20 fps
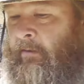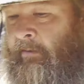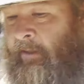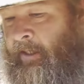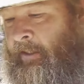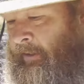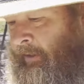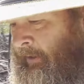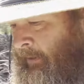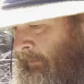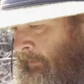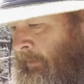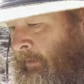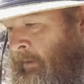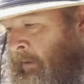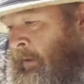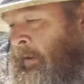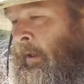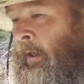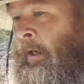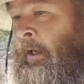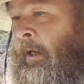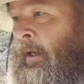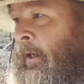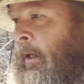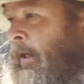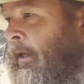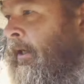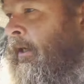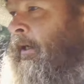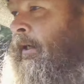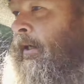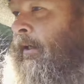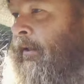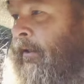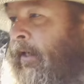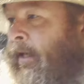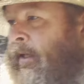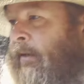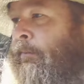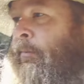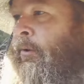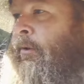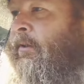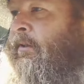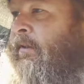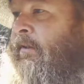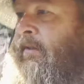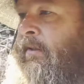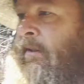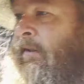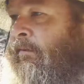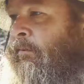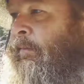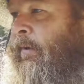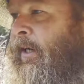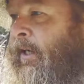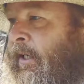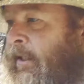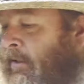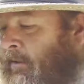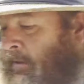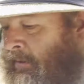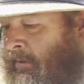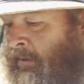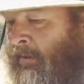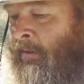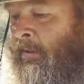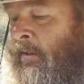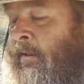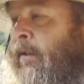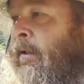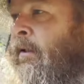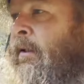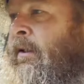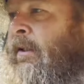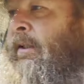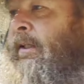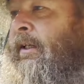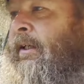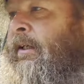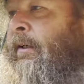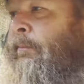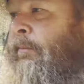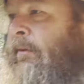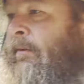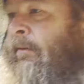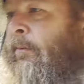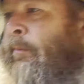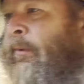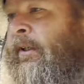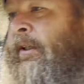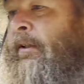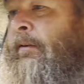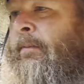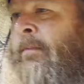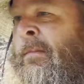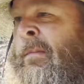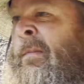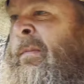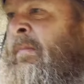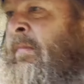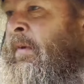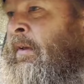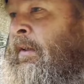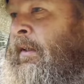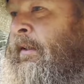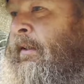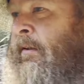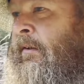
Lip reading: right now and kind of push this stuff back and clean it up a little bit. Still